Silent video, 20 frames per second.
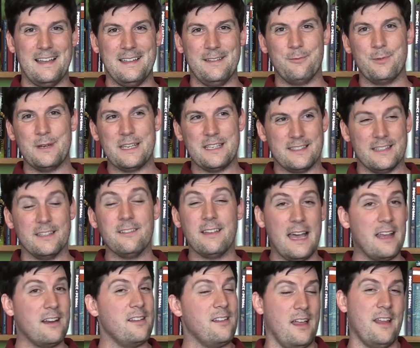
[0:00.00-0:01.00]
we still
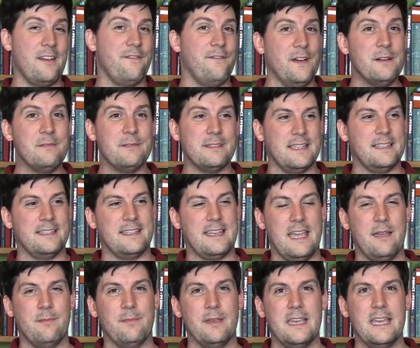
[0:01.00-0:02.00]
had a lot of fun with this
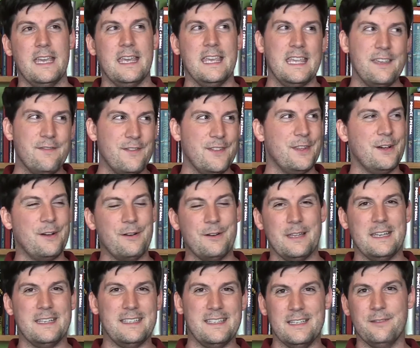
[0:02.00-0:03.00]
game. Even though
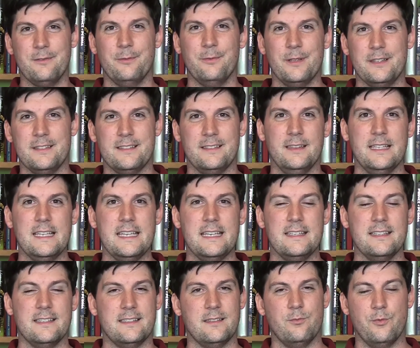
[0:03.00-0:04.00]
it did
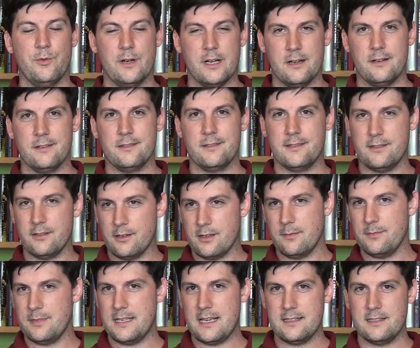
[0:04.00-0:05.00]
lead to some weird
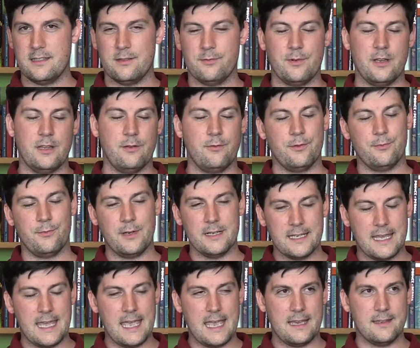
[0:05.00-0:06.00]
circumstances where there was
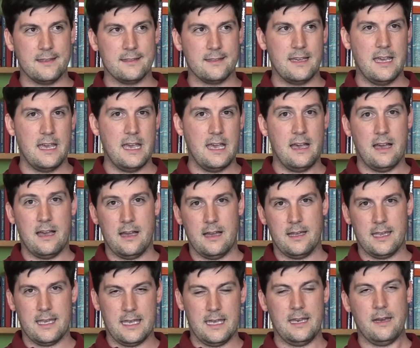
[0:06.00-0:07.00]
one case,
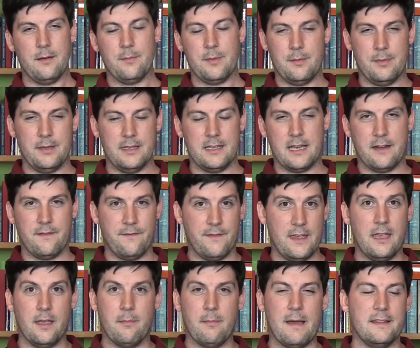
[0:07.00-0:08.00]
again, I'm going to be kind of
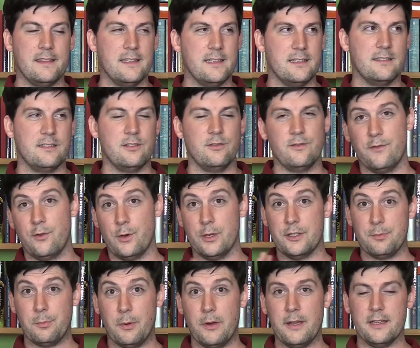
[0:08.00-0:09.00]
vague about this to
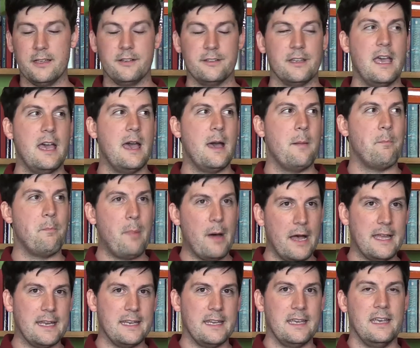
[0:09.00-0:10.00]
avoid spoilers,
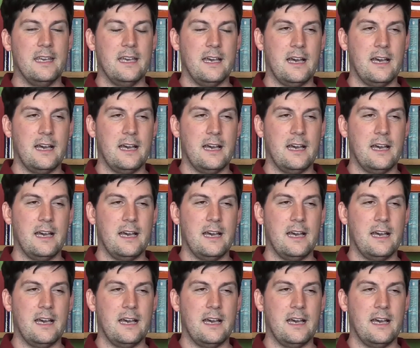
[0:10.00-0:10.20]
but